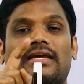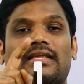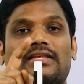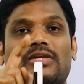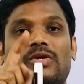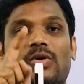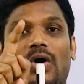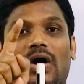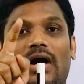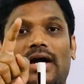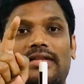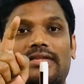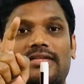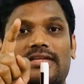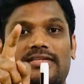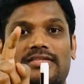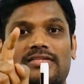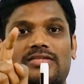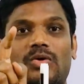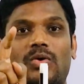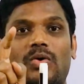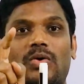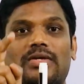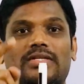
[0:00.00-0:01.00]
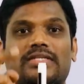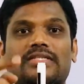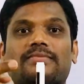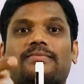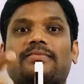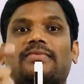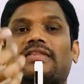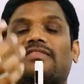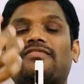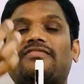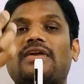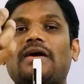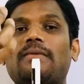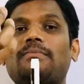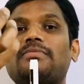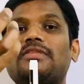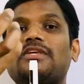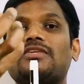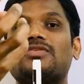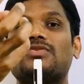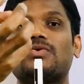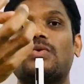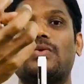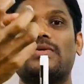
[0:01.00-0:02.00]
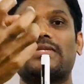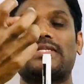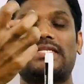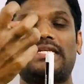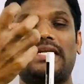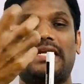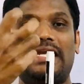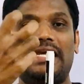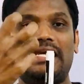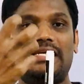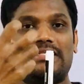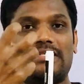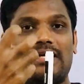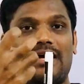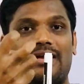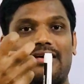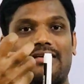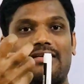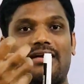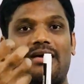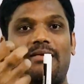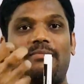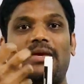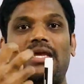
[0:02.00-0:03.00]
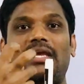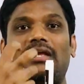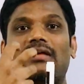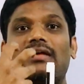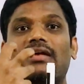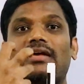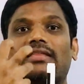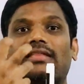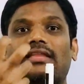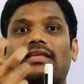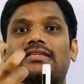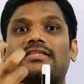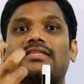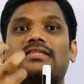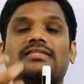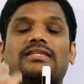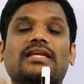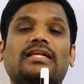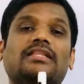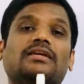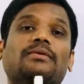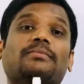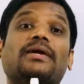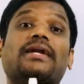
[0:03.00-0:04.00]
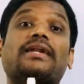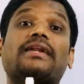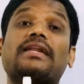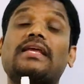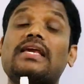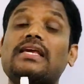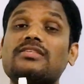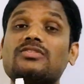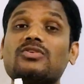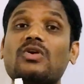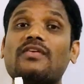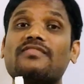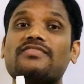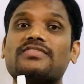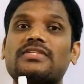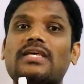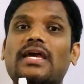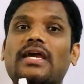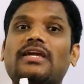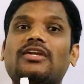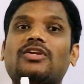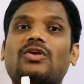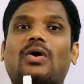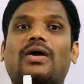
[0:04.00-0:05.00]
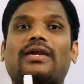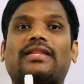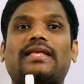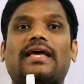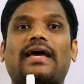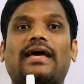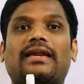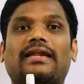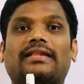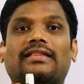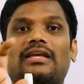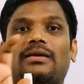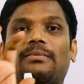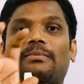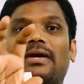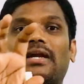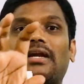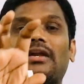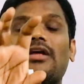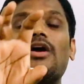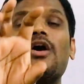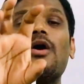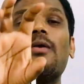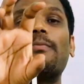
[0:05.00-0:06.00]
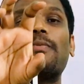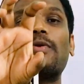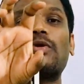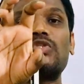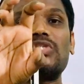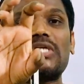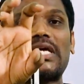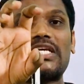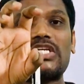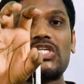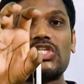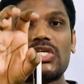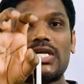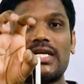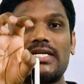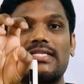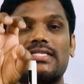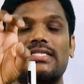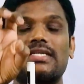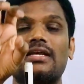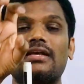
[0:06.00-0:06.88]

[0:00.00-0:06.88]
you are the source. from the source the rays are coming. This is nothing but rays of sight, or they are nothing but projections.